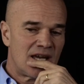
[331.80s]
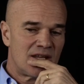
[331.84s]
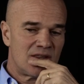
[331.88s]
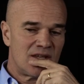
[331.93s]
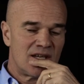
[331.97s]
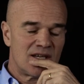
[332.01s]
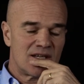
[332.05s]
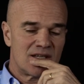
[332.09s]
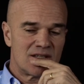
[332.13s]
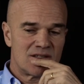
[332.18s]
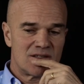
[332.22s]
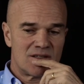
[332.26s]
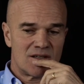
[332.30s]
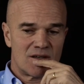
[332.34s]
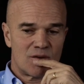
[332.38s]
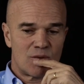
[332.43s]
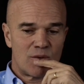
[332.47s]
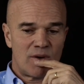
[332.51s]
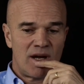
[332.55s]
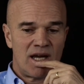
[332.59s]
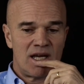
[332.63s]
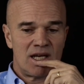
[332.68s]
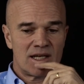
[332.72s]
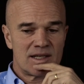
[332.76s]
I think, is a
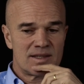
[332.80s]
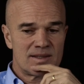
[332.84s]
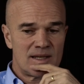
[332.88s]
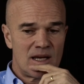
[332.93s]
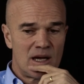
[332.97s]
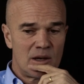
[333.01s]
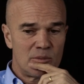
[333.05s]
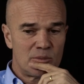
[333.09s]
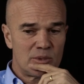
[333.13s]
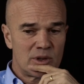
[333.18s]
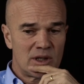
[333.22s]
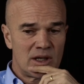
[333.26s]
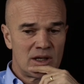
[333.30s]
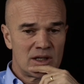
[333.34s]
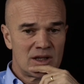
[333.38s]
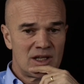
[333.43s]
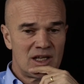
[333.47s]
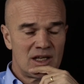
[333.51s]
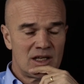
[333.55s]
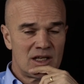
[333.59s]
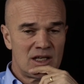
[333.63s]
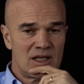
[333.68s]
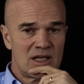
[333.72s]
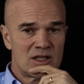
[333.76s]
great example. I
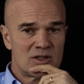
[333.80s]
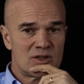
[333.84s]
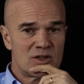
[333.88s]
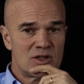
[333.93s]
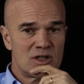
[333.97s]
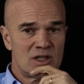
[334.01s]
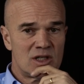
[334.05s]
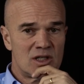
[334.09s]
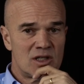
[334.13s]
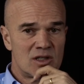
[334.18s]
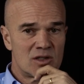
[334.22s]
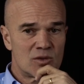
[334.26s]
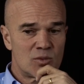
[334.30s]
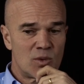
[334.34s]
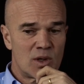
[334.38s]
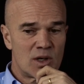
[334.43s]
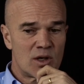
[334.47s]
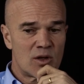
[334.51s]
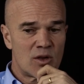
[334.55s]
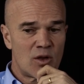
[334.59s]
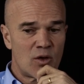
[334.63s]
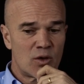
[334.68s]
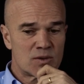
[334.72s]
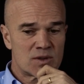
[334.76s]
think ESG is one
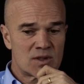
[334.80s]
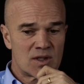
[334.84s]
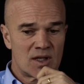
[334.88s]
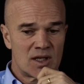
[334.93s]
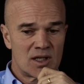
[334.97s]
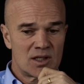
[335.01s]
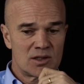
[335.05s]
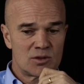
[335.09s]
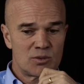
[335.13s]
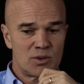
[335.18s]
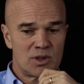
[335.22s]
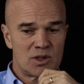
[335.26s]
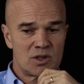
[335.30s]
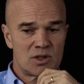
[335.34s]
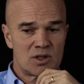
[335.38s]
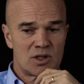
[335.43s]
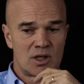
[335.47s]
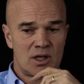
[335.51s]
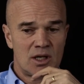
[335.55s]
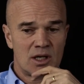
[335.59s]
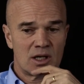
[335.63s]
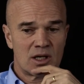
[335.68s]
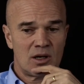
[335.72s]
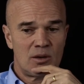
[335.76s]
of those things which
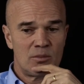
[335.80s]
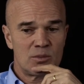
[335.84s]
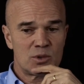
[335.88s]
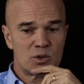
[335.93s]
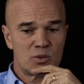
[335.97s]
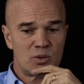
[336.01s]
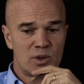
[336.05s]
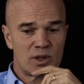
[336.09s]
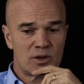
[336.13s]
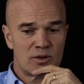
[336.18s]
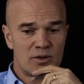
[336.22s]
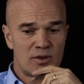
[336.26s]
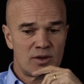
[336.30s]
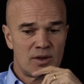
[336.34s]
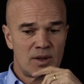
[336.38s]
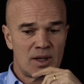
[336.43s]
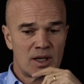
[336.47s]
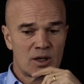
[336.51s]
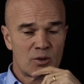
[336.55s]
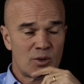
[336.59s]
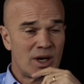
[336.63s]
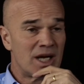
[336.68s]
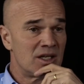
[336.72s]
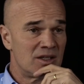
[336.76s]
comes with
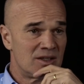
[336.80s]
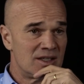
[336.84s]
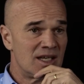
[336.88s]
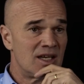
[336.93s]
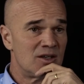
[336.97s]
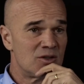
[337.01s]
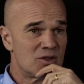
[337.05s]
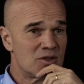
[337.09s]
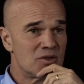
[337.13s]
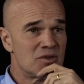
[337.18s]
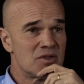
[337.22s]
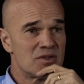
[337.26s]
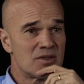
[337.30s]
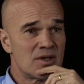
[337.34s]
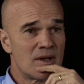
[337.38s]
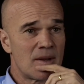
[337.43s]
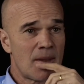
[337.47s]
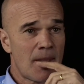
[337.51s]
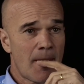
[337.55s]
great intentions.